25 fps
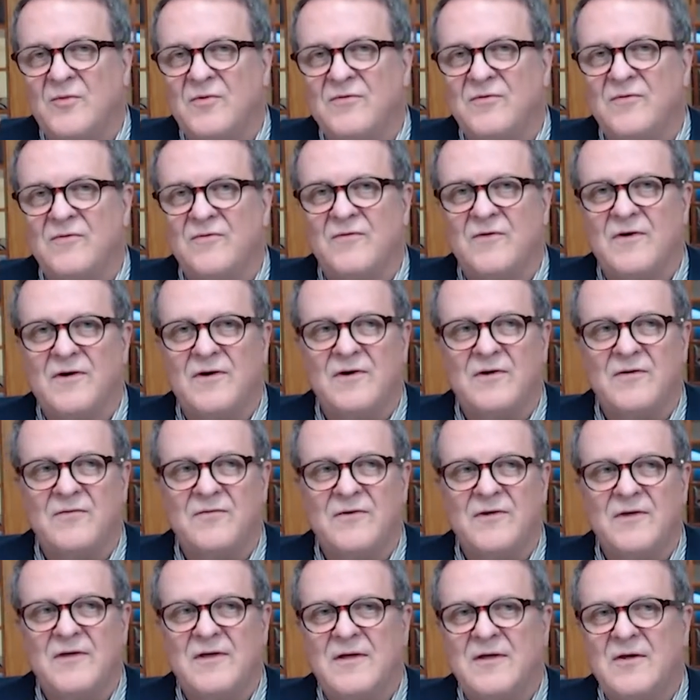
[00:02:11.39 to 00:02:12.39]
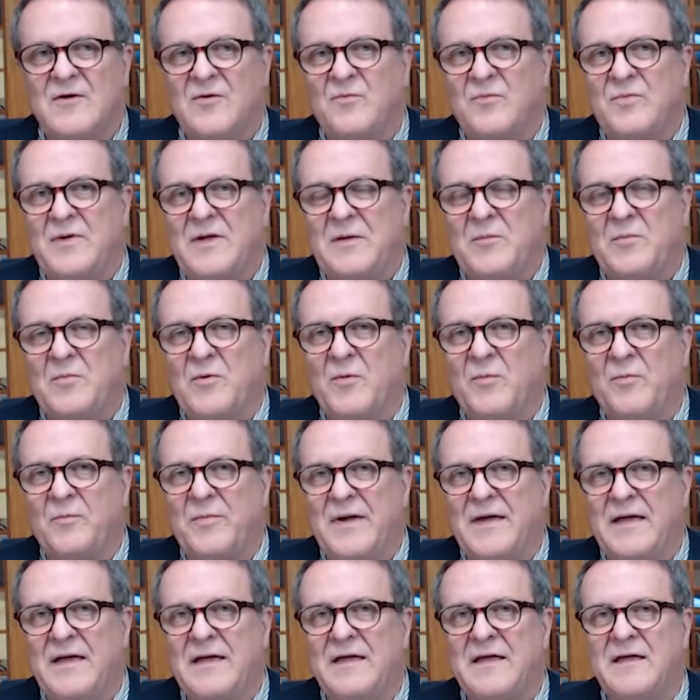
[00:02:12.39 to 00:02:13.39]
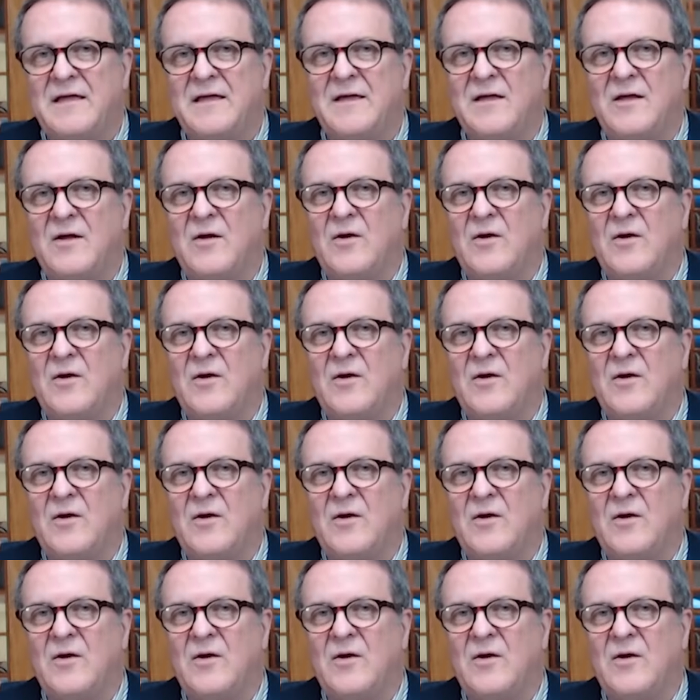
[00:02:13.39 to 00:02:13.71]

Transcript: is involved, people pay